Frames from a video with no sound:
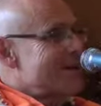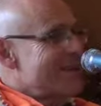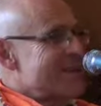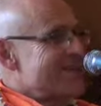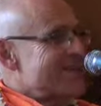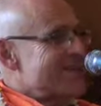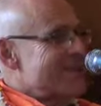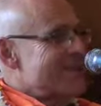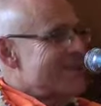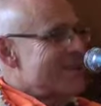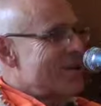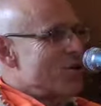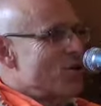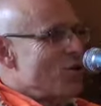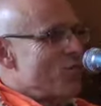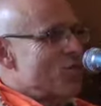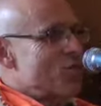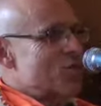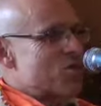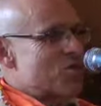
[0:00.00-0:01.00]
guy's like
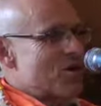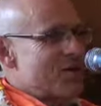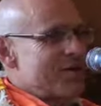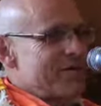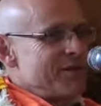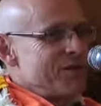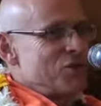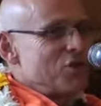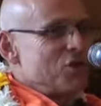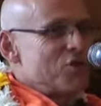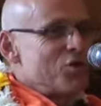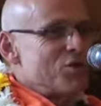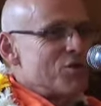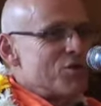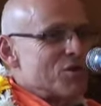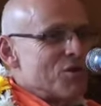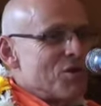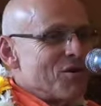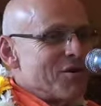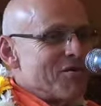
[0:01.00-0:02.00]
almost driving your
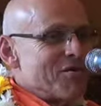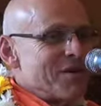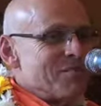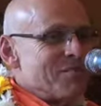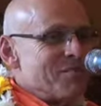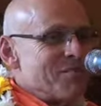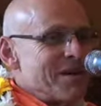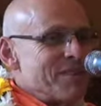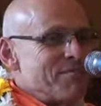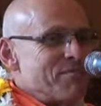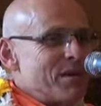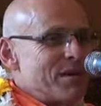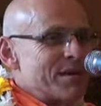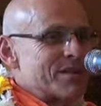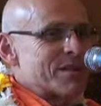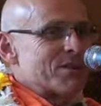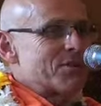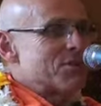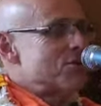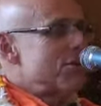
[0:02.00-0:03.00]
nose off with big
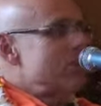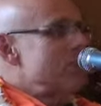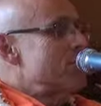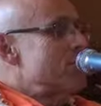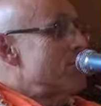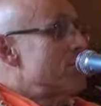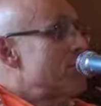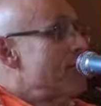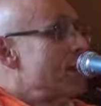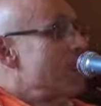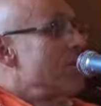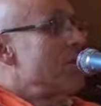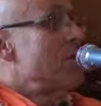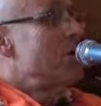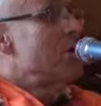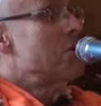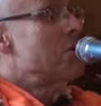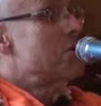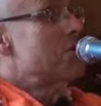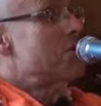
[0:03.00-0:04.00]
buses and you stand
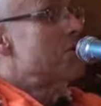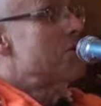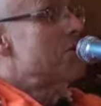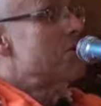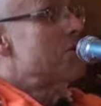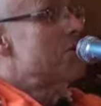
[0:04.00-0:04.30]
there as if